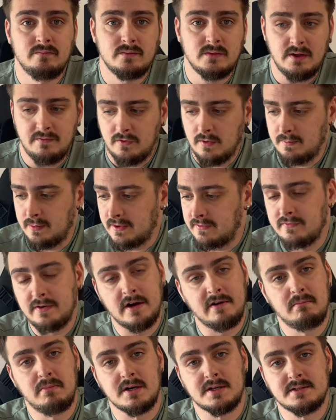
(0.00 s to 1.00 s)
If you put
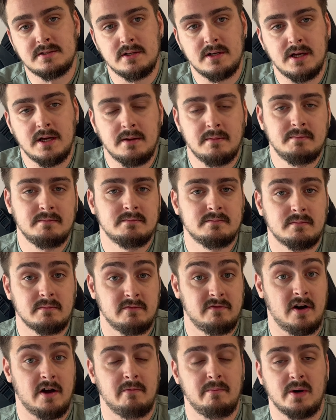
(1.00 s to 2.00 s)
$5 today,
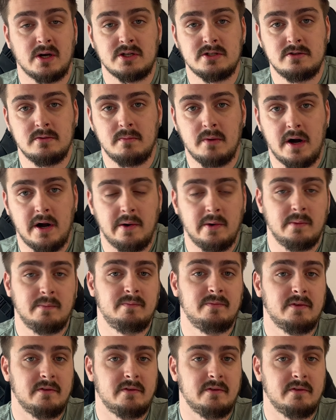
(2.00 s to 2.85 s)
$5 tomorrow,